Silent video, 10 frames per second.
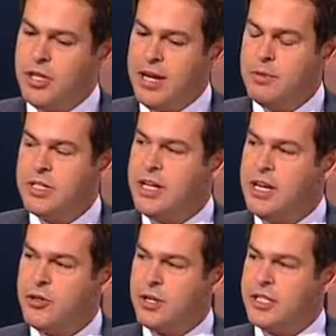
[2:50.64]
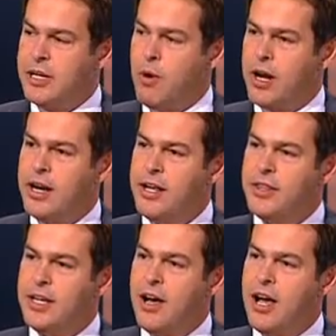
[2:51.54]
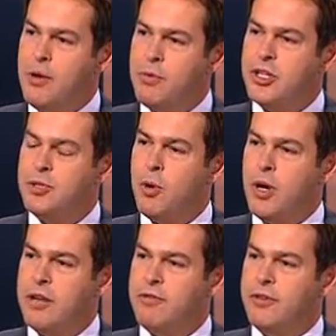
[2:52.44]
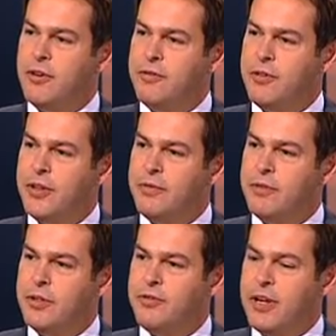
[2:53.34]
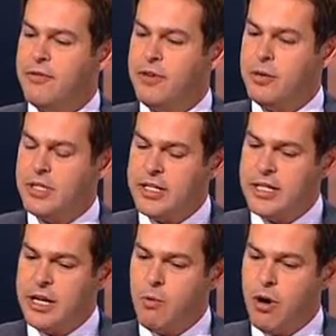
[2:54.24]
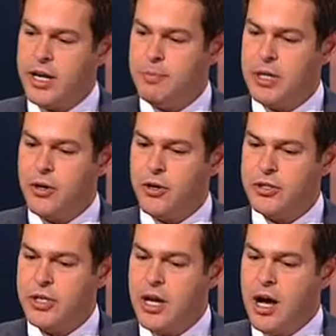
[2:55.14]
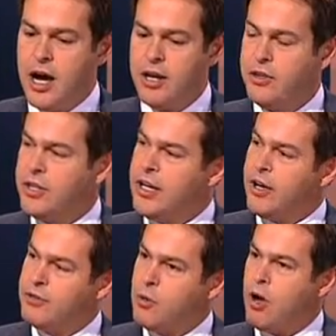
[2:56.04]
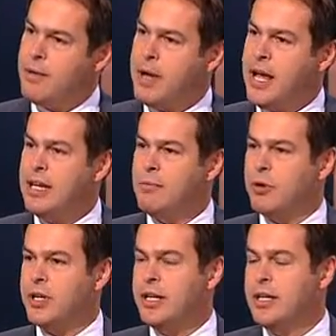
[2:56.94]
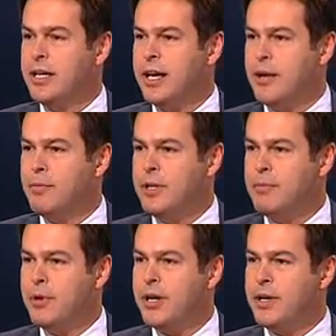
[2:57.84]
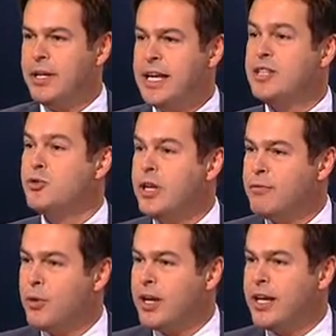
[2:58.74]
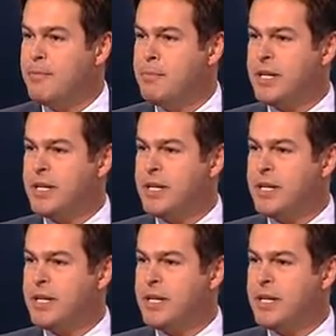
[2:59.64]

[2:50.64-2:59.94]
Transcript: James is an interesting one, and I think I don't want to spoil it for, for, yeah. the, for the fellow viewers. And I tell you why is because I don't think I've quite met anybody um, in my history of working in